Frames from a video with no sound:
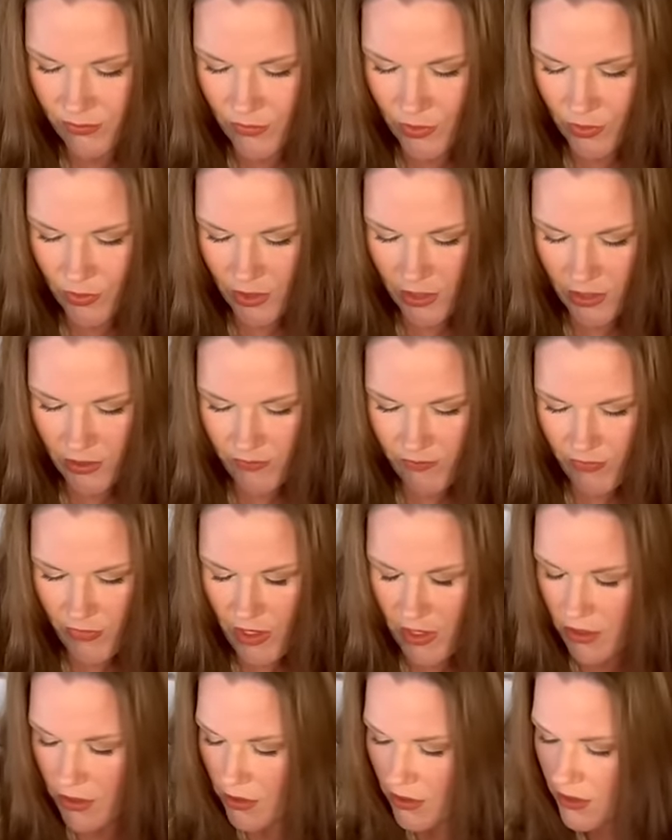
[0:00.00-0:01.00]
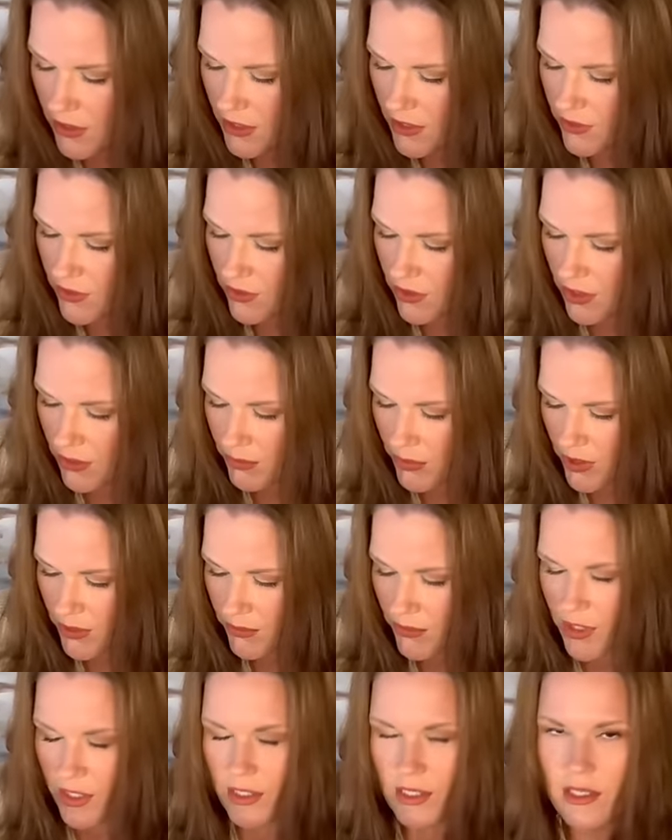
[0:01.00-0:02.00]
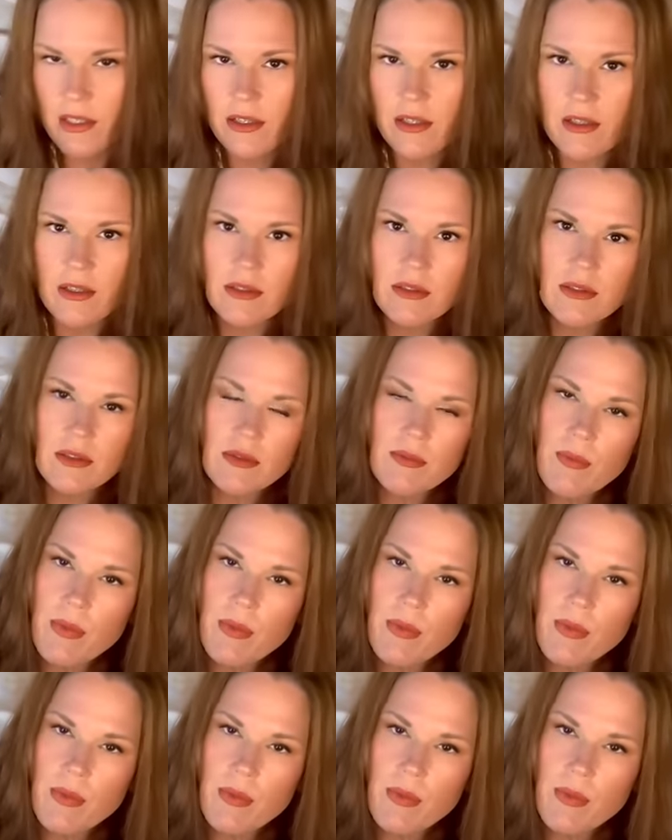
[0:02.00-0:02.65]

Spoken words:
Okay. Our needs are not being met here.